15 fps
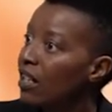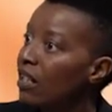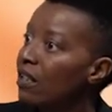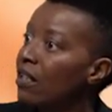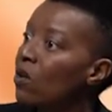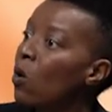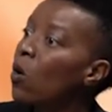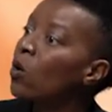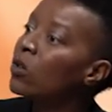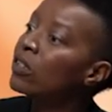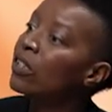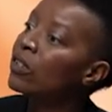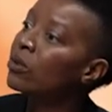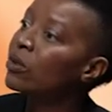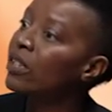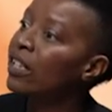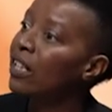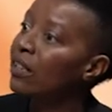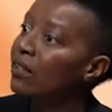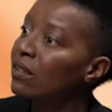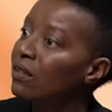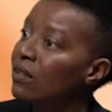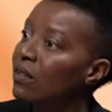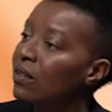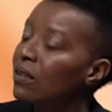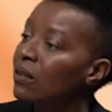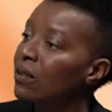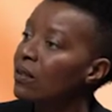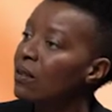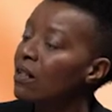the older you get,
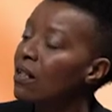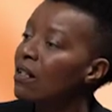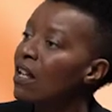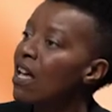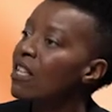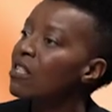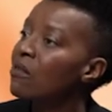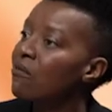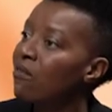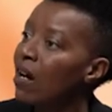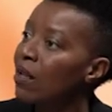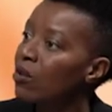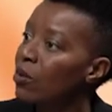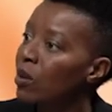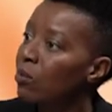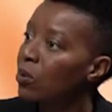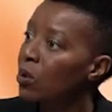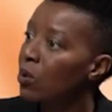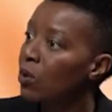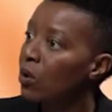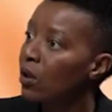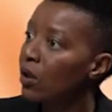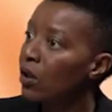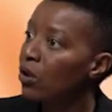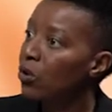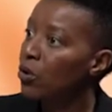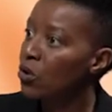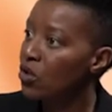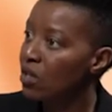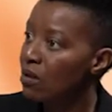the less valuable
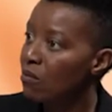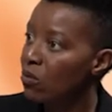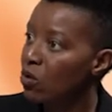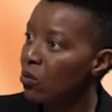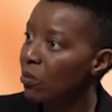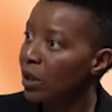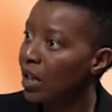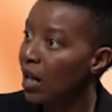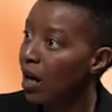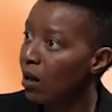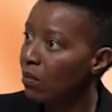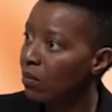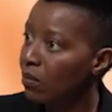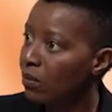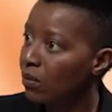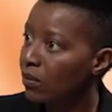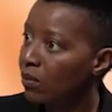you seem to become